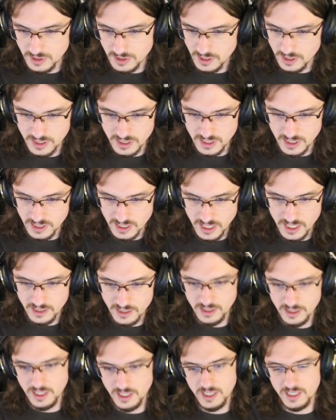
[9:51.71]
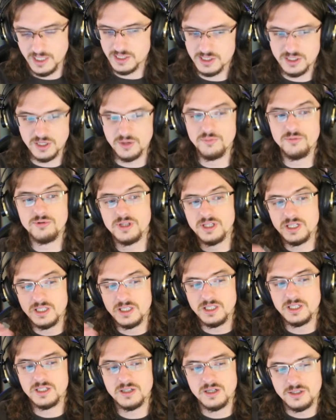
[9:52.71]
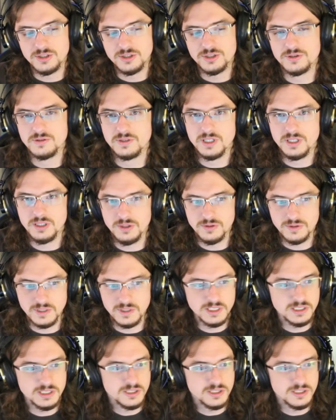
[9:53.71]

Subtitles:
like, again, is completely contradictory